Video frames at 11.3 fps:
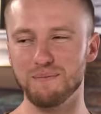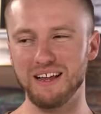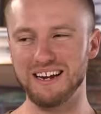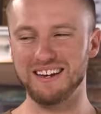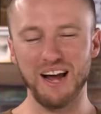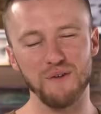up
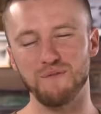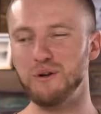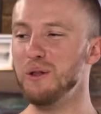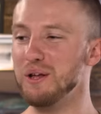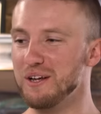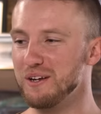like not
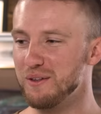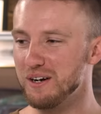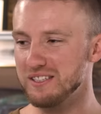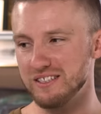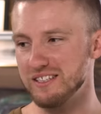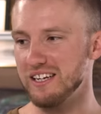feeling good the
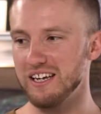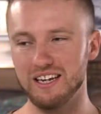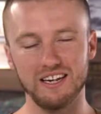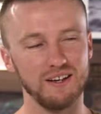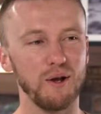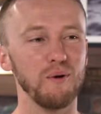rest of the
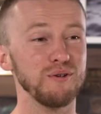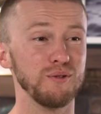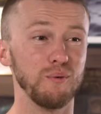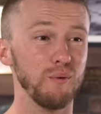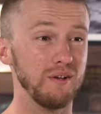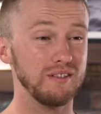day, yeah. going
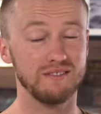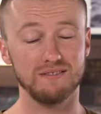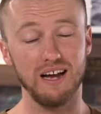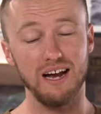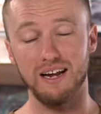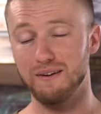to what
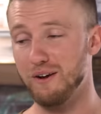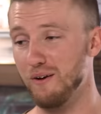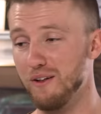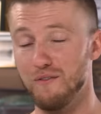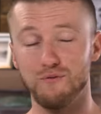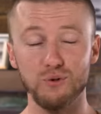I
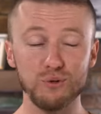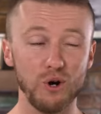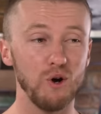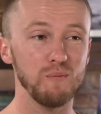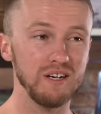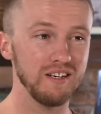call a food
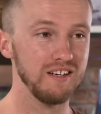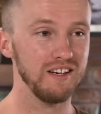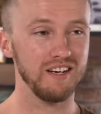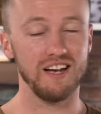coma.